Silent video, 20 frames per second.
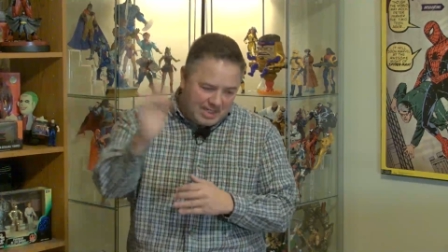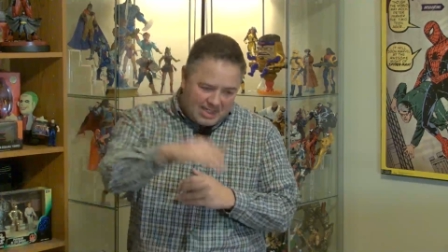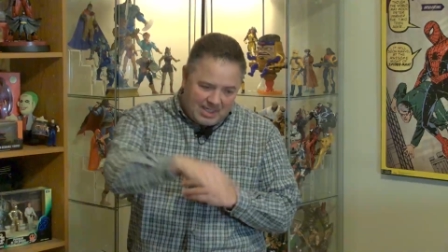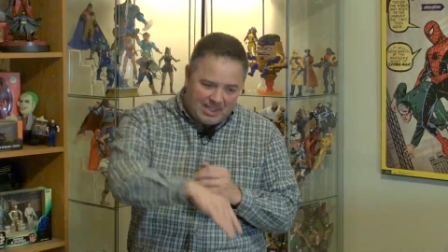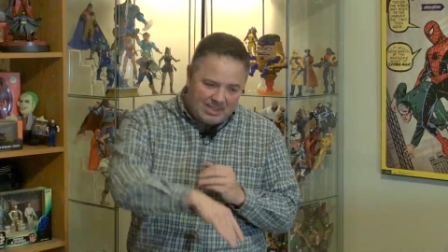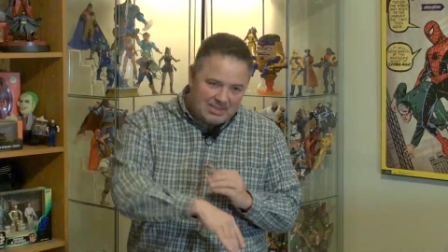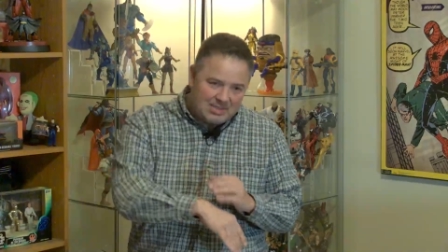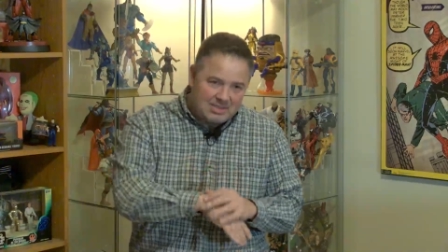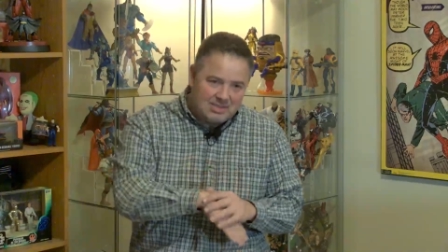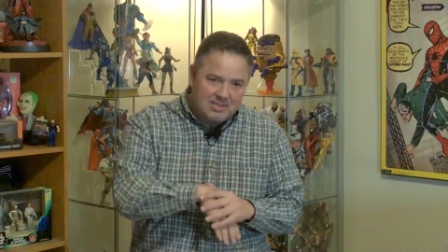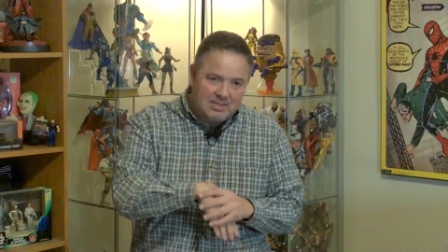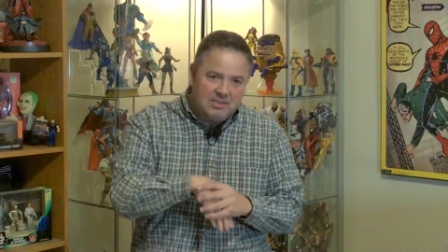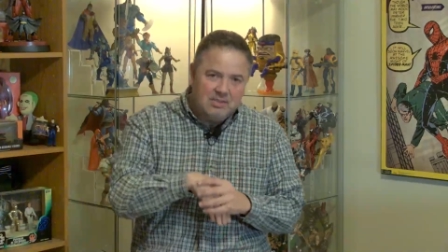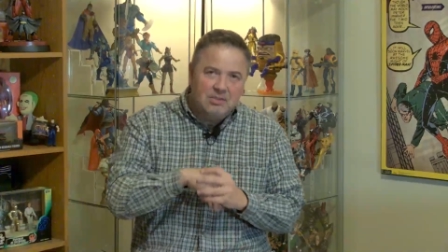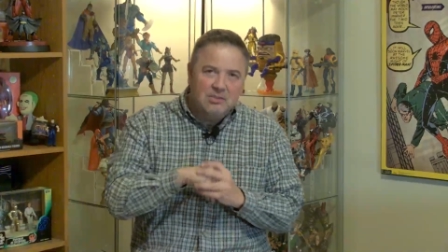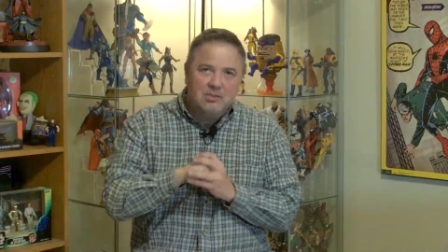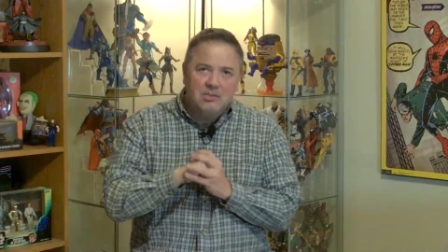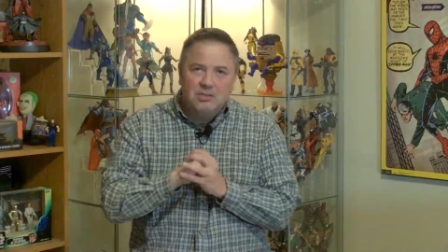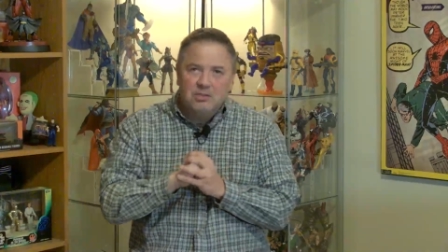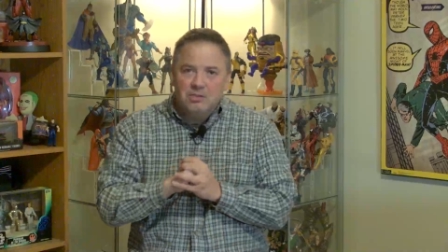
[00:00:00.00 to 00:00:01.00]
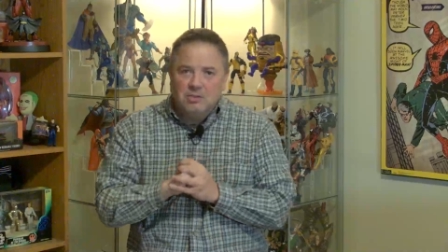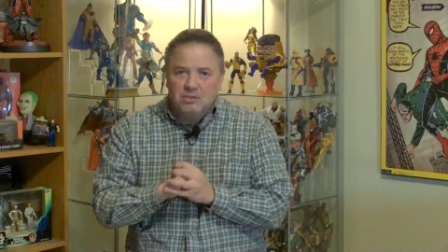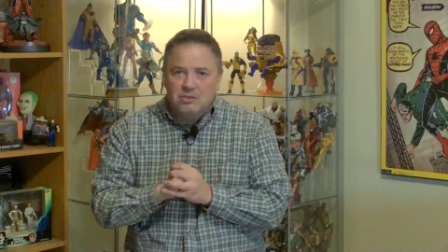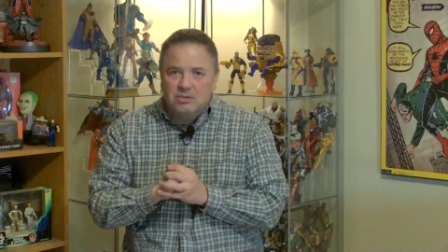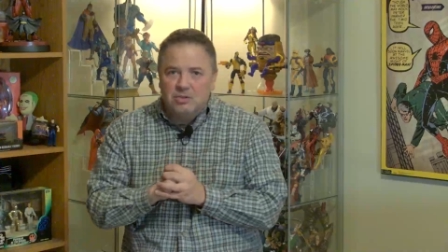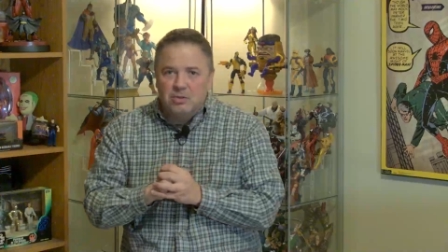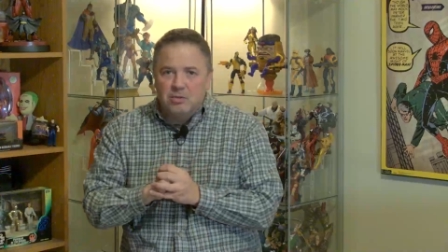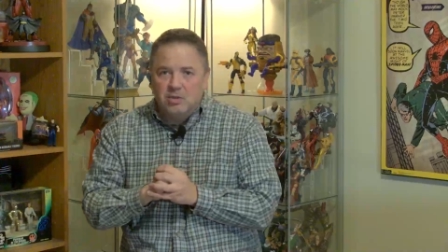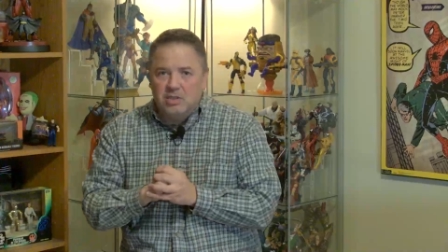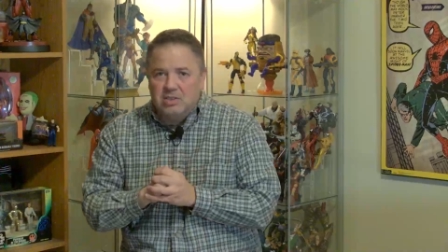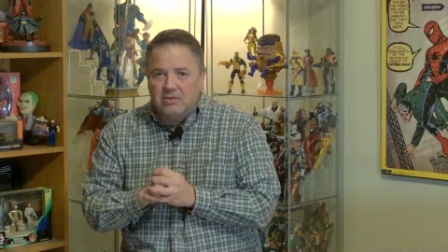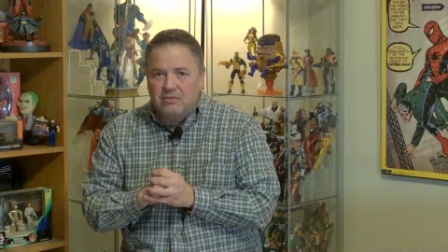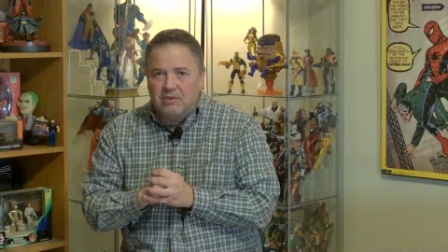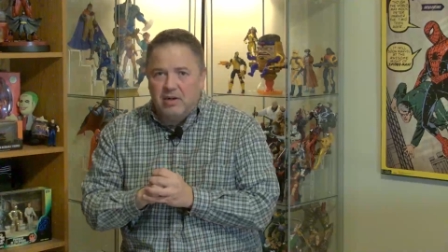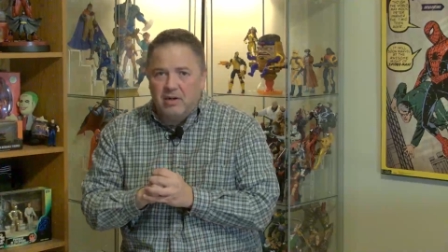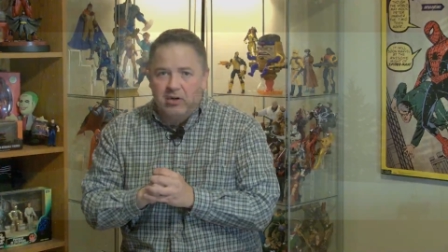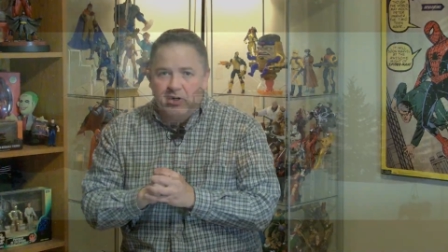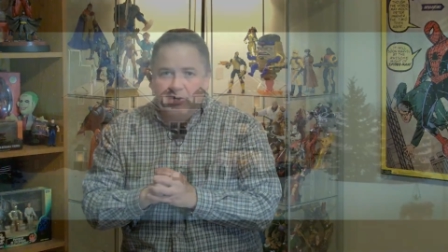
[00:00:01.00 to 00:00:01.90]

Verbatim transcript: gets to this very